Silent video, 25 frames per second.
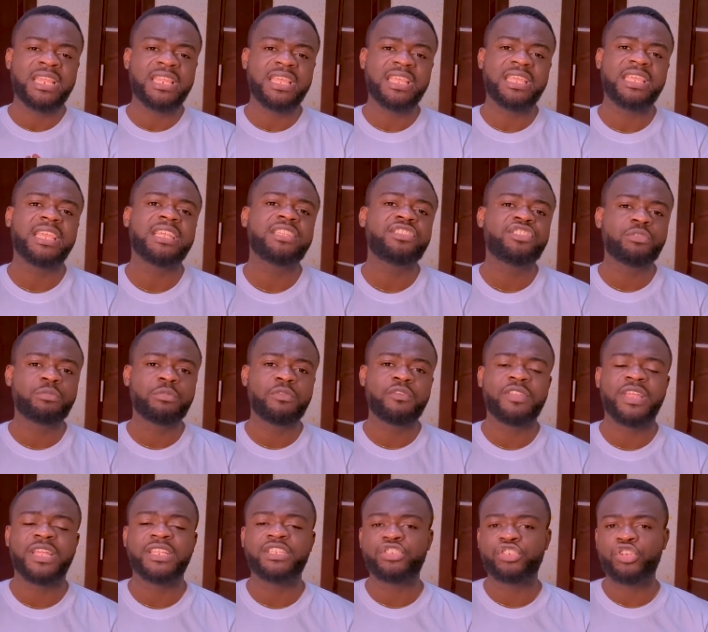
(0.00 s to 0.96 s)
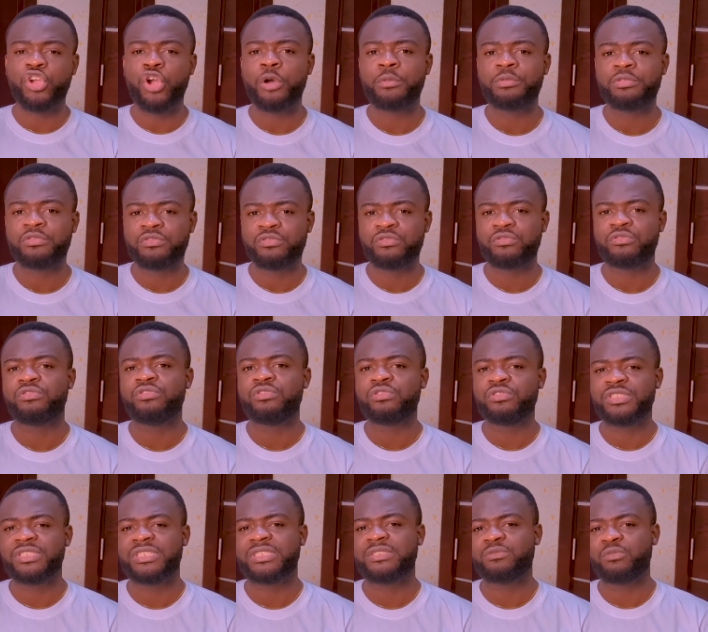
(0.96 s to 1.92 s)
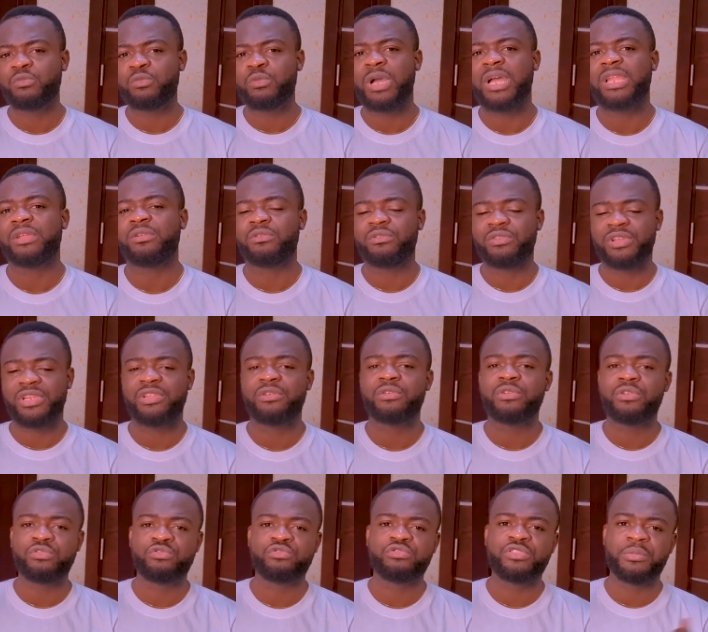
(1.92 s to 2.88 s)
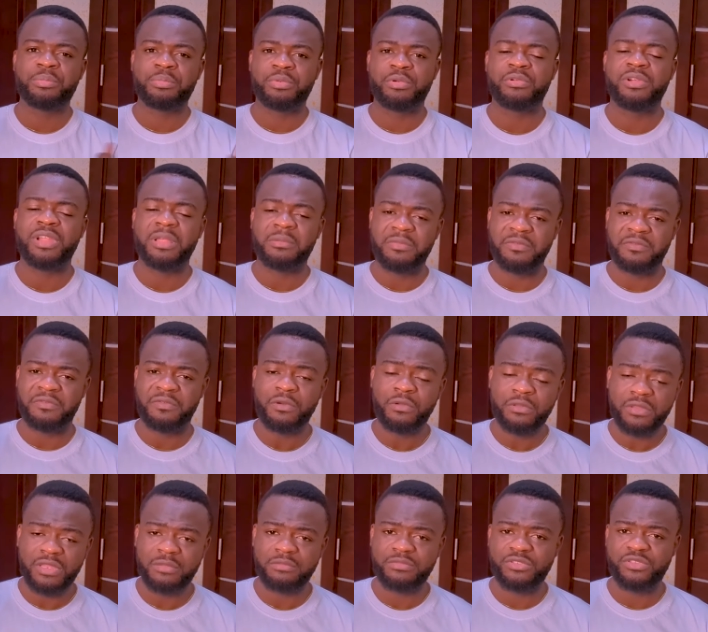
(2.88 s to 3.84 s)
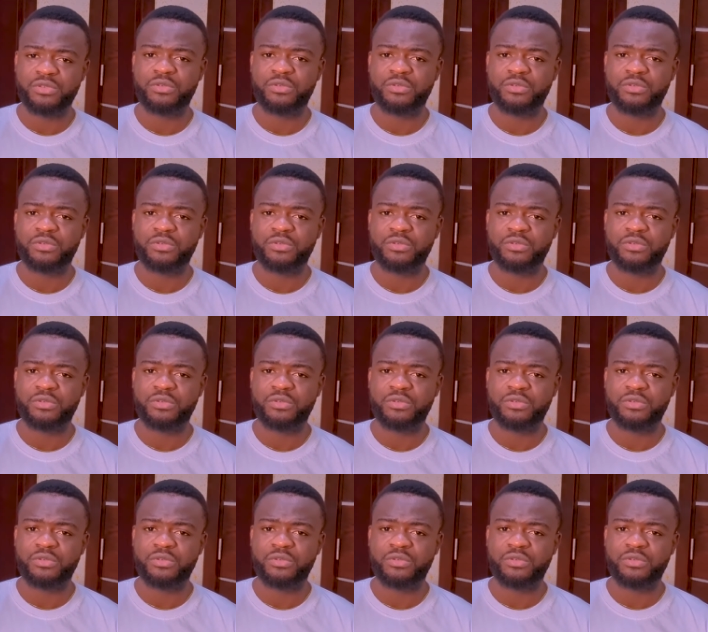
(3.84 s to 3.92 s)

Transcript: they get some of their jobs through those who are already going through the program before them.